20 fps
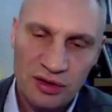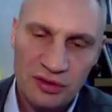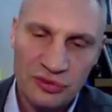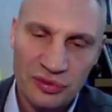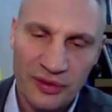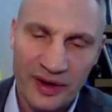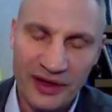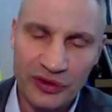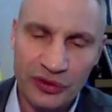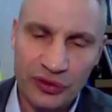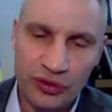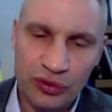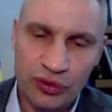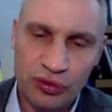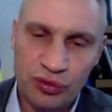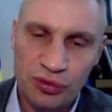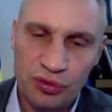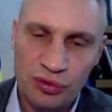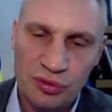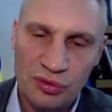try
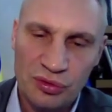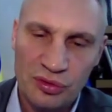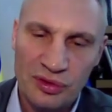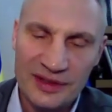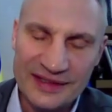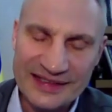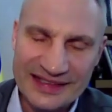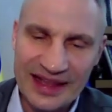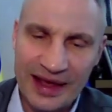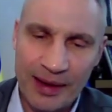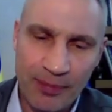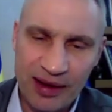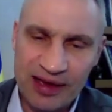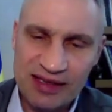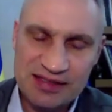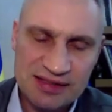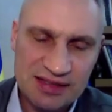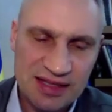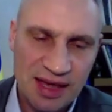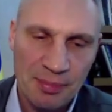to step by
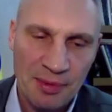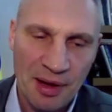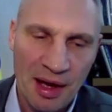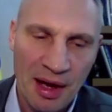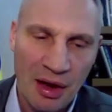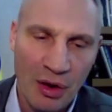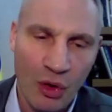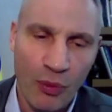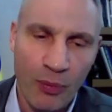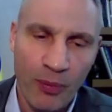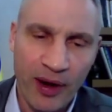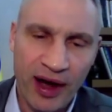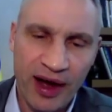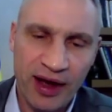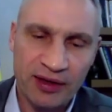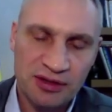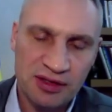step occupy